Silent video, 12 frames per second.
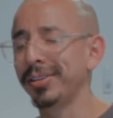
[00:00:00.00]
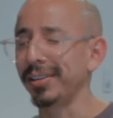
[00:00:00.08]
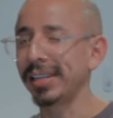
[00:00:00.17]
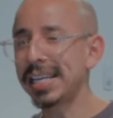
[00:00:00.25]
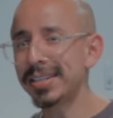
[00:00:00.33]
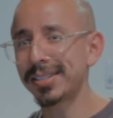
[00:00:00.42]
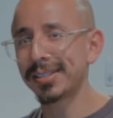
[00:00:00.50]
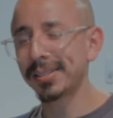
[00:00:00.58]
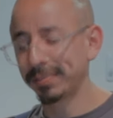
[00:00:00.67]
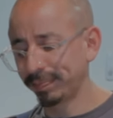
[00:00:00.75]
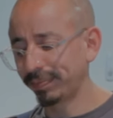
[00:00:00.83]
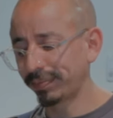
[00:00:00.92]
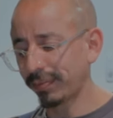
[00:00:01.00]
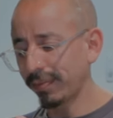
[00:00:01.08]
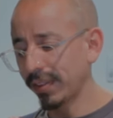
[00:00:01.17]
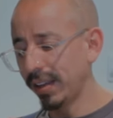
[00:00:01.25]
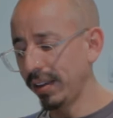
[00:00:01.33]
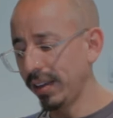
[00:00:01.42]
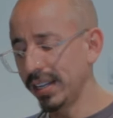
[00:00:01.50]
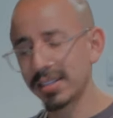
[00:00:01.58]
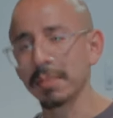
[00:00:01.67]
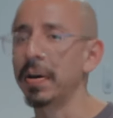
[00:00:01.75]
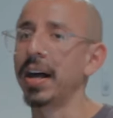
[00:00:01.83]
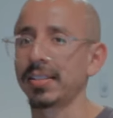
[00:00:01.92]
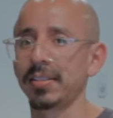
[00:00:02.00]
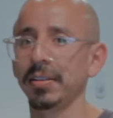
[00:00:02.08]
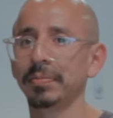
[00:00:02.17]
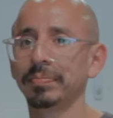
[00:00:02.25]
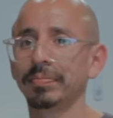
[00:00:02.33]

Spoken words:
the least, it's the pasta.